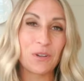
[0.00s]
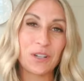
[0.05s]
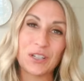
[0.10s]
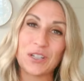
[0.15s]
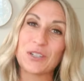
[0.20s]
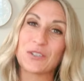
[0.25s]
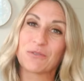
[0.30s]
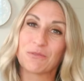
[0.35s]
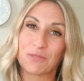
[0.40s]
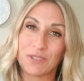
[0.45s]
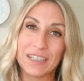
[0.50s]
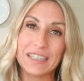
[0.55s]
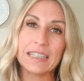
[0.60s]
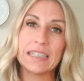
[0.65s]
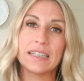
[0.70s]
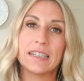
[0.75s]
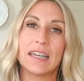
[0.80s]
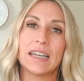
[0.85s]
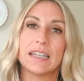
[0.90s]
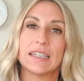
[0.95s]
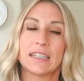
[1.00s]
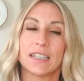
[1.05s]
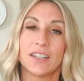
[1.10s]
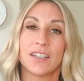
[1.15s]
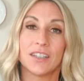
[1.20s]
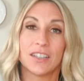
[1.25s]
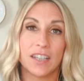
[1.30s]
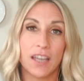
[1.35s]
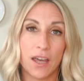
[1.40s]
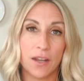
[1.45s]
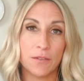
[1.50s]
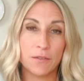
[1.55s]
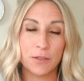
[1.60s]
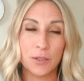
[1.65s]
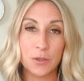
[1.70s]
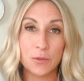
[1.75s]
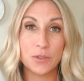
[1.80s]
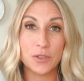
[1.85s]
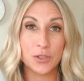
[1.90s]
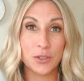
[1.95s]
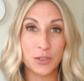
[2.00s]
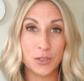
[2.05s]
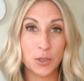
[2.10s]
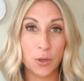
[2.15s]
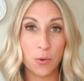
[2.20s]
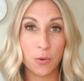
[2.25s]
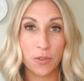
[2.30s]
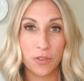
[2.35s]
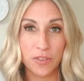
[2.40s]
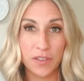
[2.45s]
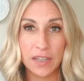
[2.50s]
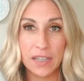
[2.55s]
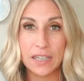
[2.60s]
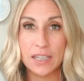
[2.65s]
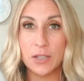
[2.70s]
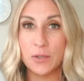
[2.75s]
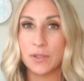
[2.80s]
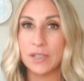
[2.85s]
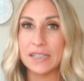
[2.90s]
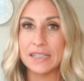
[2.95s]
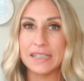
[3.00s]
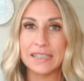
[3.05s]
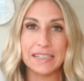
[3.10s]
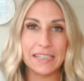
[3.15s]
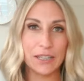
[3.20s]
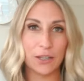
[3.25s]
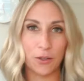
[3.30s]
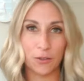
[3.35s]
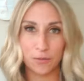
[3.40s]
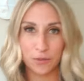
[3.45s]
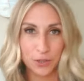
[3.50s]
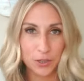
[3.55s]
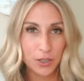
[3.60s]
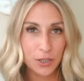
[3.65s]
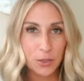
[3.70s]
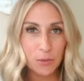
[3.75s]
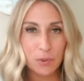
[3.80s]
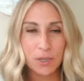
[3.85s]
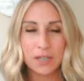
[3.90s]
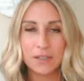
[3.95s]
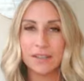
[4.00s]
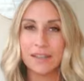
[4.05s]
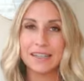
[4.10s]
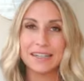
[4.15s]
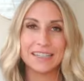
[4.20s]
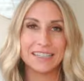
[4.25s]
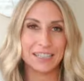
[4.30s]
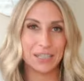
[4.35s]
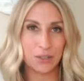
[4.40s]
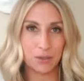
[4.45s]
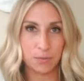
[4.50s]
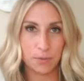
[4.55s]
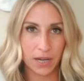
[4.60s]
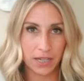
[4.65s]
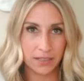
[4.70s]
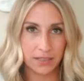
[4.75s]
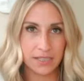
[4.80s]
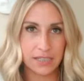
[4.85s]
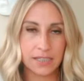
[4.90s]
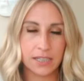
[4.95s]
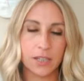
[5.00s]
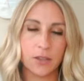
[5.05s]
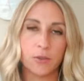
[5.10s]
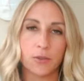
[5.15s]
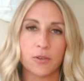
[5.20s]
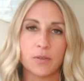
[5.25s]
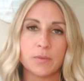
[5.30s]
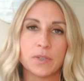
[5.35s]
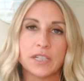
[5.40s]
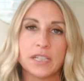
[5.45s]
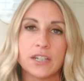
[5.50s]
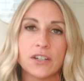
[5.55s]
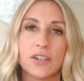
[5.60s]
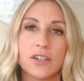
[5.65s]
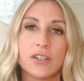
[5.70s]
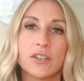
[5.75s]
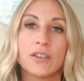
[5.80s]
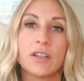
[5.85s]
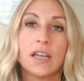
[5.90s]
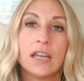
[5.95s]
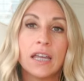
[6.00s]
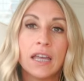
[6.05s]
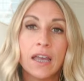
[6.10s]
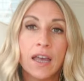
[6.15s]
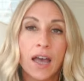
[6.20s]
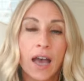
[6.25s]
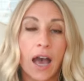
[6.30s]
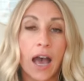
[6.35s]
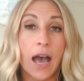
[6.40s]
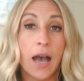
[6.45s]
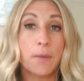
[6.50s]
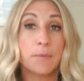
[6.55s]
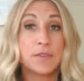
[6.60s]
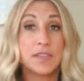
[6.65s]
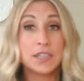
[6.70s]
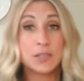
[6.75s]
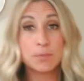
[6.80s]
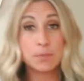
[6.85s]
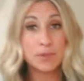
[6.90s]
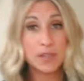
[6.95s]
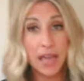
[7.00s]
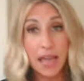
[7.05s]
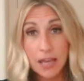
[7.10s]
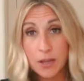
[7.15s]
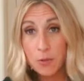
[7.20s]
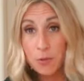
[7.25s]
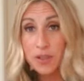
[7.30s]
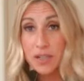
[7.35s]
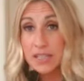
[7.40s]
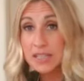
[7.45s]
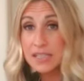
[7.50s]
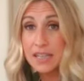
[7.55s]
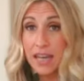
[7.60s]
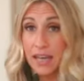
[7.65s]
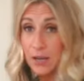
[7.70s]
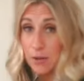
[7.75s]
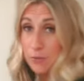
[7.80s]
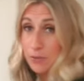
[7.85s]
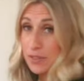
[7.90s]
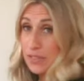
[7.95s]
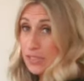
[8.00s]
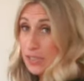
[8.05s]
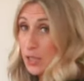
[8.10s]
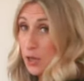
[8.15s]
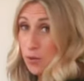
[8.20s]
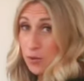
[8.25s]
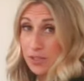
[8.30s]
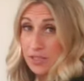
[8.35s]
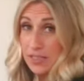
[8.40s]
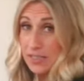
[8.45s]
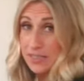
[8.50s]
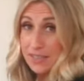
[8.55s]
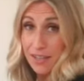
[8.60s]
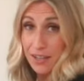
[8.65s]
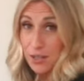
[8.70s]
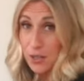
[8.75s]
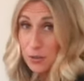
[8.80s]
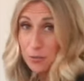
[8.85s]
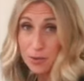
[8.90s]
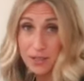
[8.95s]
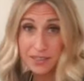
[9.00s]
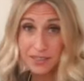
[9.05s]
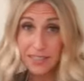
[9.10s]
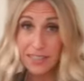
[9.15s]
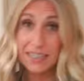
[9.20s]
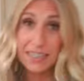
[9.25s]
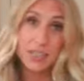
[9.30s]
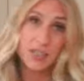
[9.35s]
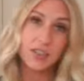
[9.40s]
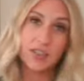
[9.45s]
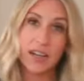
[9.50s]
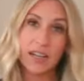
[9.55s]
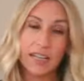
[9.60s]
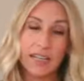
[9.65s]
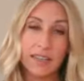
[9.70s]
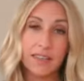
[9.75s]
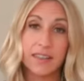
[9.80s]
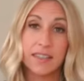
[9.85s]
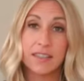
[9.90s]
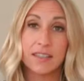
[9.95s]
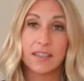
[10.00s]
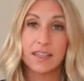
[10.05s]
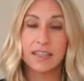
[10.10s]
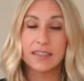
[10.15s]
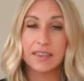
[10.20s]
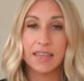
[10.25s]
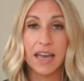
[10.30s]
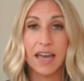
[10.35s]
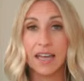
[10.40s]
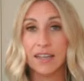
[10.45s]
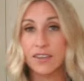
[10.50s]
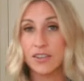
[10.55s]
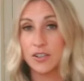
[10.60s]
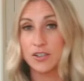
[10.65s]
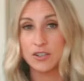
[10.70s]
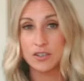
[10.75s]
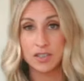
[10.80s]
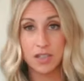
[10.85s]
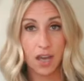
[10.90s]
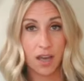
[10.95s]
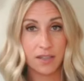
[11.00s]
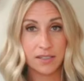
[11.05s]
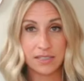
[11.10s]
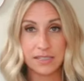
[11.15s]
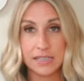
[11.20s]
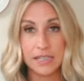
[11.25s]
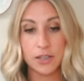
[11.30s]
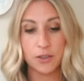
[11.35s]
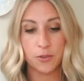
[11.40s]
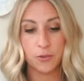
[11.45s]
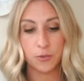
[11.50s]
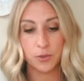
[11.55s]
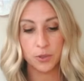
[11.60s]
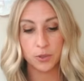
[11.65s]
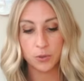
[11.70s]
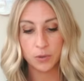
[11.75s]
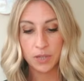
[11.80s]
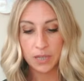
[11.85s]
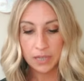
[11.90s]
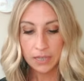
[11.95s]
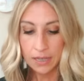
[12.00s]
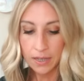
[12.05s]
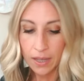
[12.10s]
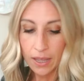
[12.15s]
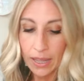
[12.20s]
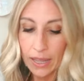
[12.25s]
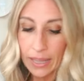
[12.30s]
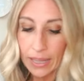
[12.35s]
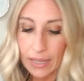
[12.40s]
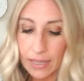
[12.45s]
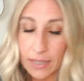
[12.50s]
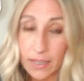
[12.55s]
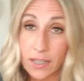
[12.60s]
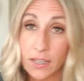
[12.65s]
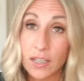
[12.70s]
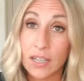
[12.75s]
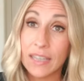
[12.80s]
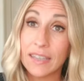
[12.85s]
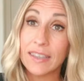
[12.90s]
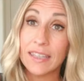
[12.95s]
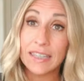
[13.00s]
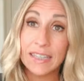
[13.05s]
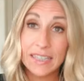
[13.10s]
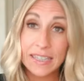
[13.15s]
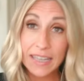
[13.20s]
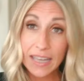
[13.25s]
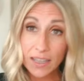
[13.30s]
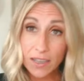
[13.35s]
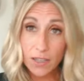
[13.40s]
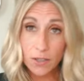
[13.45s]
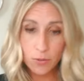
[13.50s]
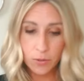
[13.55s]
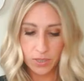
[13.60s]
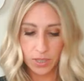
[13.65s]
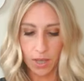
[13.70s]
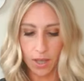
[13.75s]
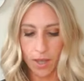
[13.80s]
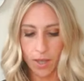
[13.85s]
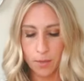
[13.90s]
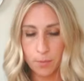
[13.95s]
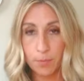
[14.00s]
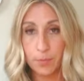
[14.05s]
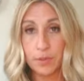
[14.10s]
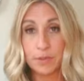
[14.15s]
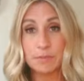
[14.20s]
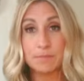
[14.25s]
which is really nice. A lot of clothes are so thin, you can see all of your underwear lines and you can practically see through the material. Um, these black ones, I don't really notice underwear lines or anything like that. They're not see-through. And in the yellow top,